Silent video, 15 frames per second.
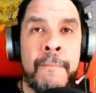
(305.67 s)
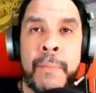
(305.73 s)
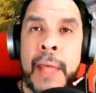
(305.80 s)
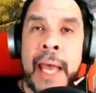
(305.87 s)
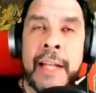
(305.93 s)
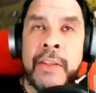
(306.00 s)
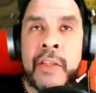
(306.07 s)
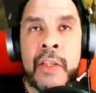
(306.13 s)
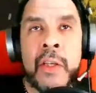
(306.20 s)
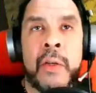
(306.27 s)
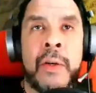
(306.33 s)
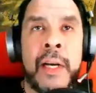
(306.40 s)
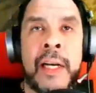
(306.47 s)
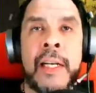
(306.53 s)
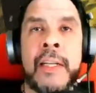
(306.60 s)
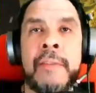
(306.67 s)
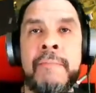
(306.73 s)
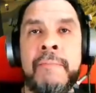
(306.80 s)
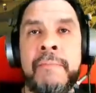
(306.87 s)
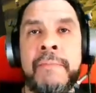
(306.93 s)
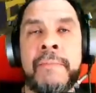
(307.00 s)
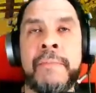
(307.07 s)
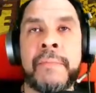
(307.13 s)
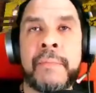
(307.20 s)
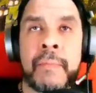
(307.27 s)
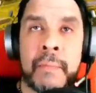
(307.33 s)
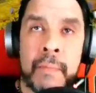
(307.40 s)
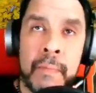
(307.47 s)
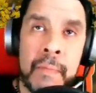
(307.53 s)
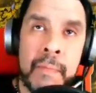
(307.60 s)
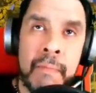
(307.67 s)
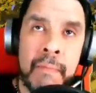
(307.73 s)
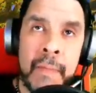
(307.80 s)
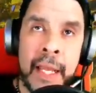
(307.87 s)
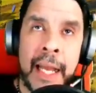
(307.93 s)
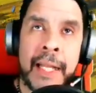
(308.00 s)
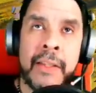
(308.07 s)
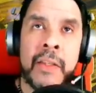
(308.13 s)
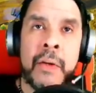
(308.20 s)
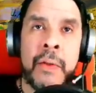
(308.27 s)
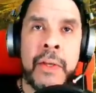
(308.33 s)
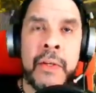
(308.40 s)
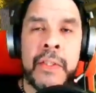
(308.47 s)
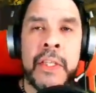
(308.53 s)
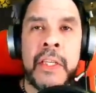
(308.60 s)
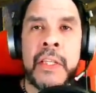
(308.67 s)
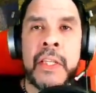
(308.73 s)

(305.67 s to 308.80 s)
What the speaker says: And so there's this